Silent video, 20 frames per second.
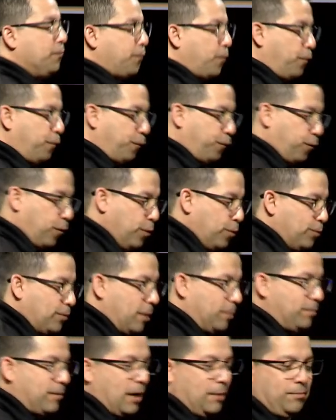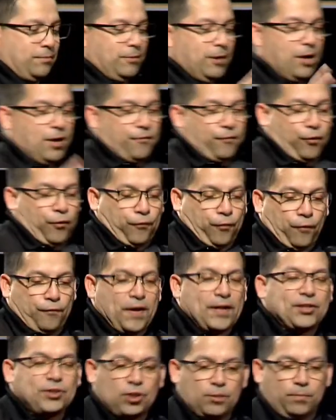for fruit, I'm, I'm for, for
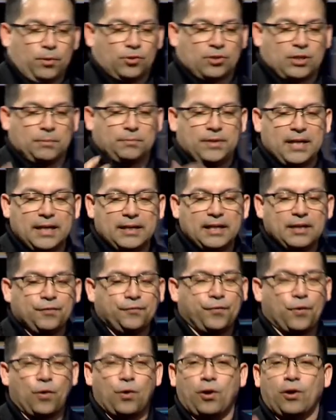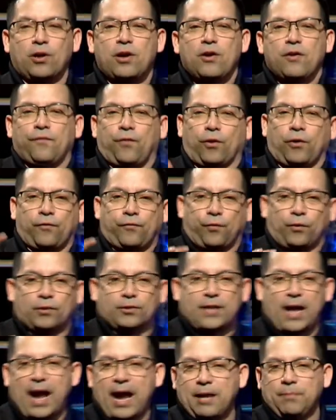vegetables, I'm digging for, for, for
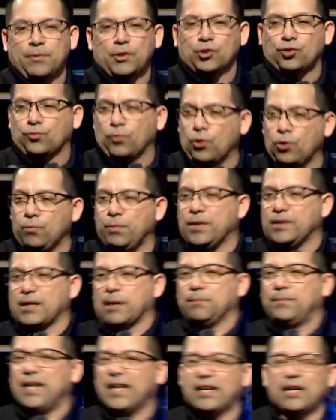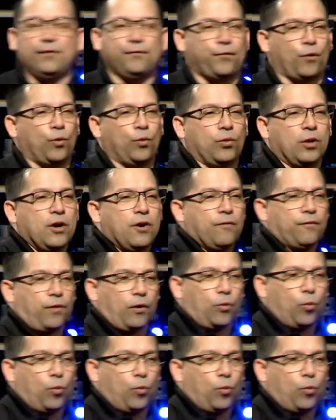diamonds, rubies, I'm digging for, for